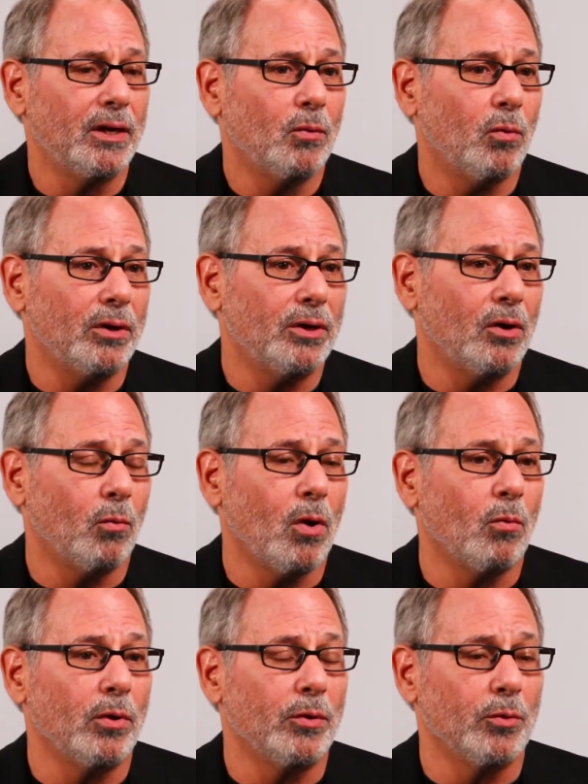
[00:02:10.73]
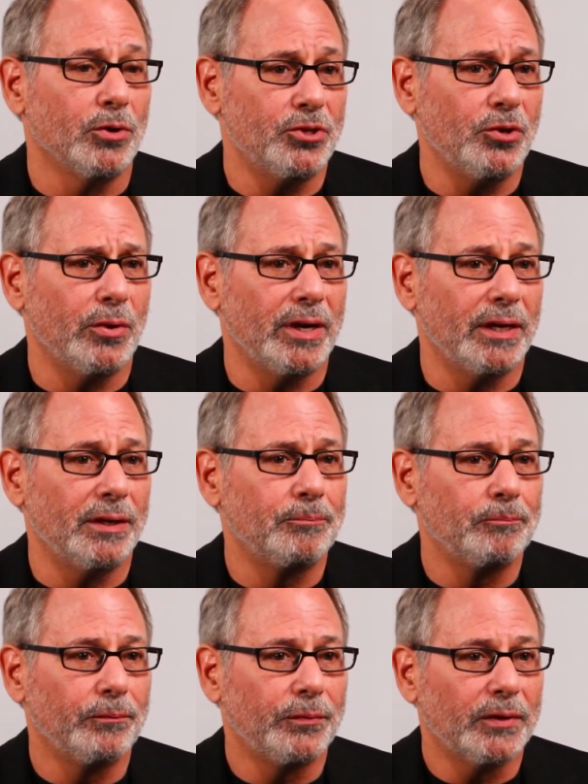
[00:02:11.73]
what we were
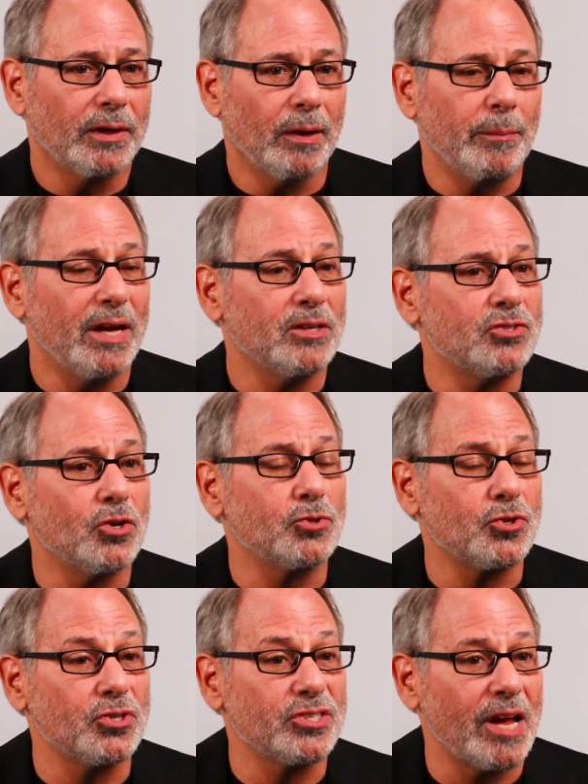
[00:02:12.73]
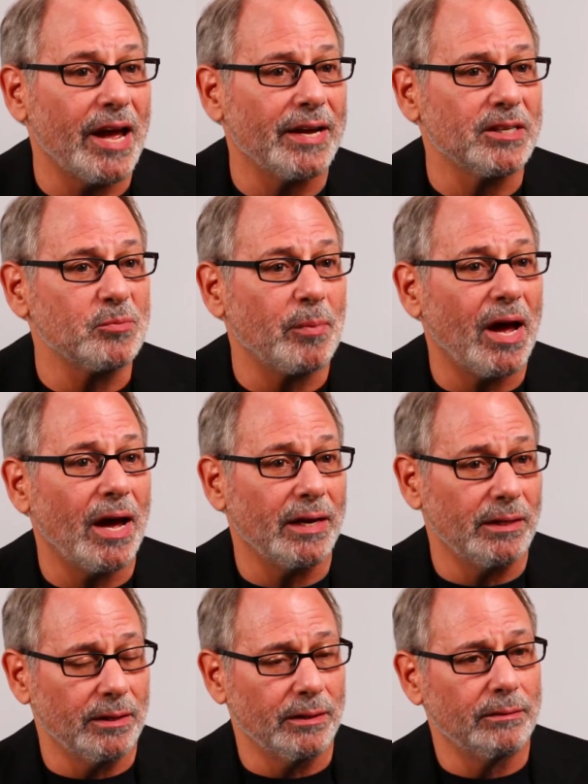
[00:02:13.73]
doing had social science
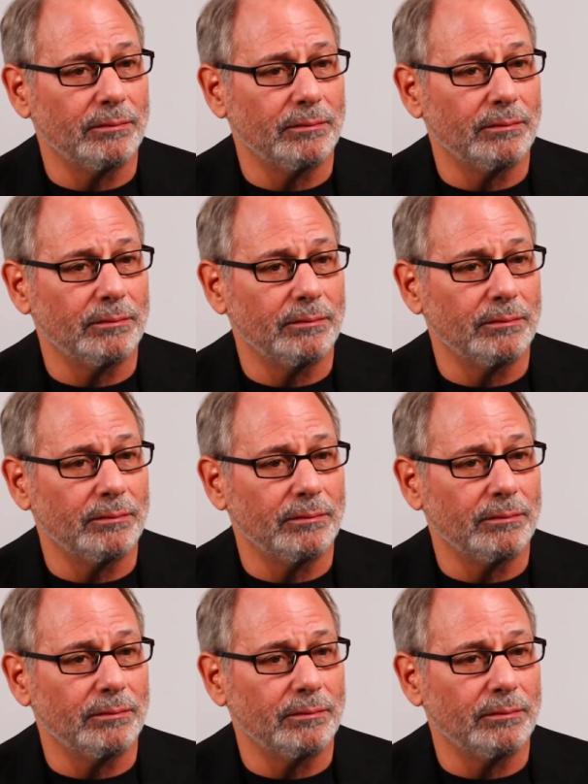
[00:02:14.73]
behind it.